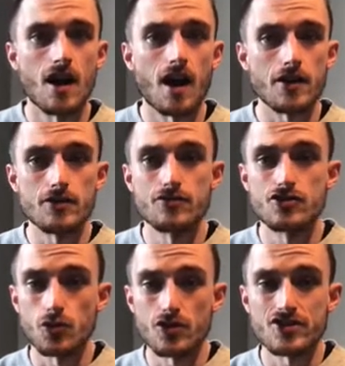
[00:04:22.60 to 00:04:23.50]
You've
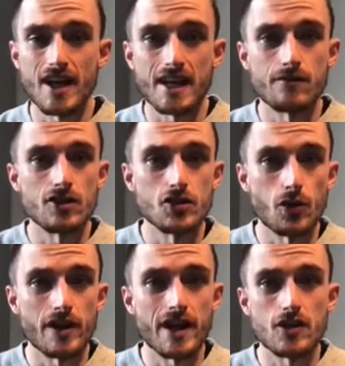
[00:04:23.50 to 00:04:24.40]
sourced that
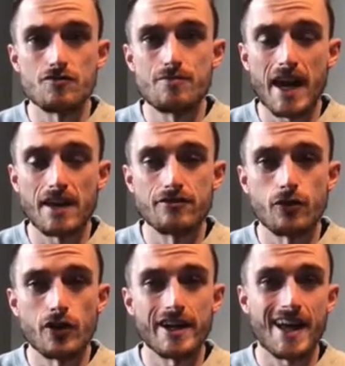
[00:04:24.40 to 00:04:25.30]
inventory and you've paid for
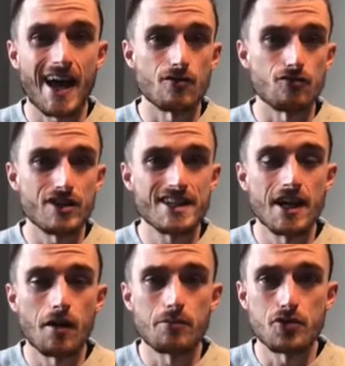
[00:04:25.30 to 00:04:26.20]
it at a retail
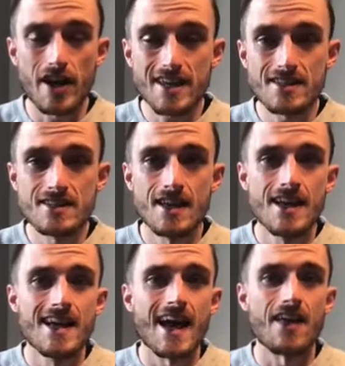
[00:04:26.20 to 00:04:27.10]
price,
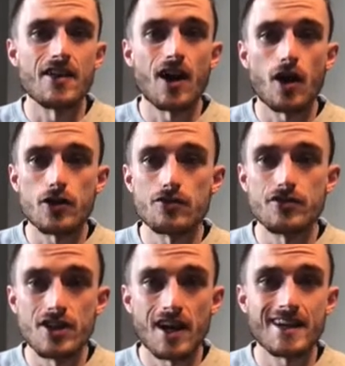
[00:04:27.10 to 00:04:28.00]
and then all you've
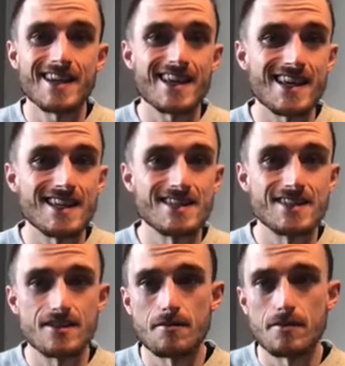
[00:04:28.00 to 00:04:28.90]
done is
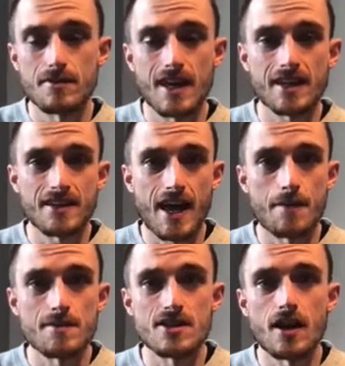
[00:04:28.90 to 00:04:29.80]
take it to
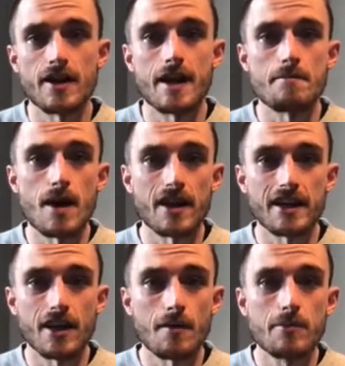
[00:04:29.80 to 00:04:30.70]
Amazon and mark it
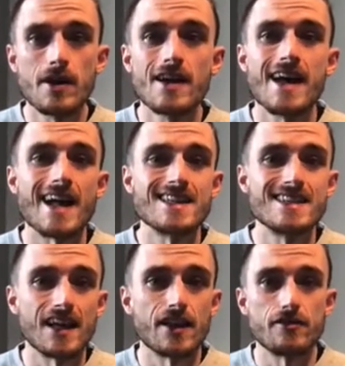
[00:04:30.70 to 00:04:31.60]
up and sell
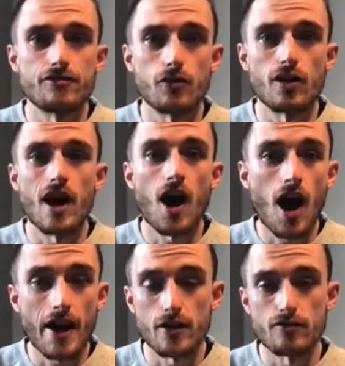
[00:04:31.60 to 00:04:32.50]
it for a higher
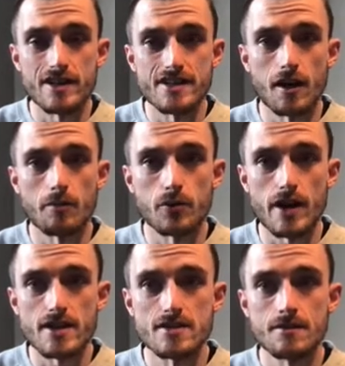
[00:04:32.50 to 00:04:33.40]
retail
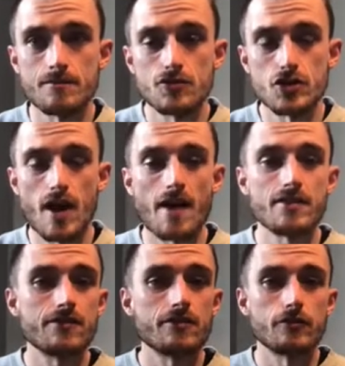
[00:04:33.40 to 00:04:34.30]
price. So you haven't
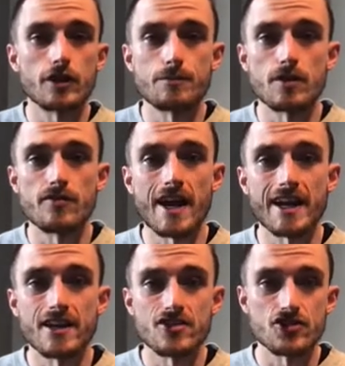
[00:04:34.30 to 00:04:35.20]
even really provided a
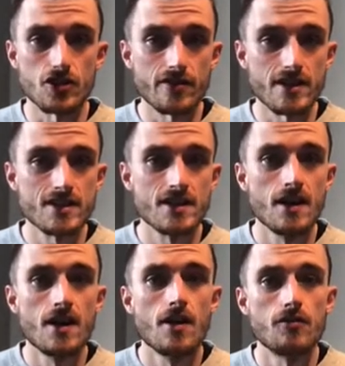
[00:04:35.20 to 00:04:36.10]
service
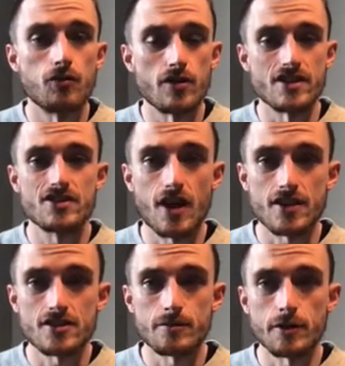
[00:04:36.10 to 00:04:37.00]
for this
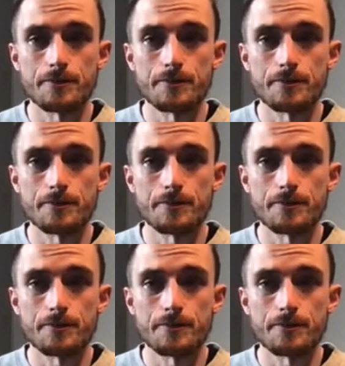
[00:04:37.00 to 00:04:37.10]
customer,